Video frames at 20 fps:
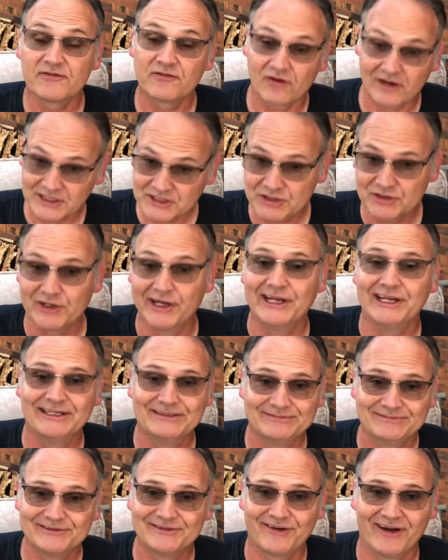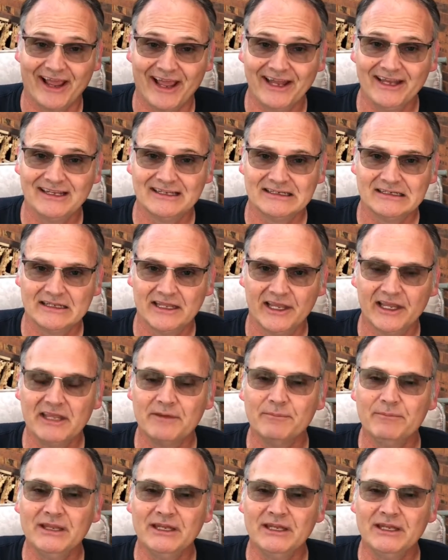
frustrating, right? It can be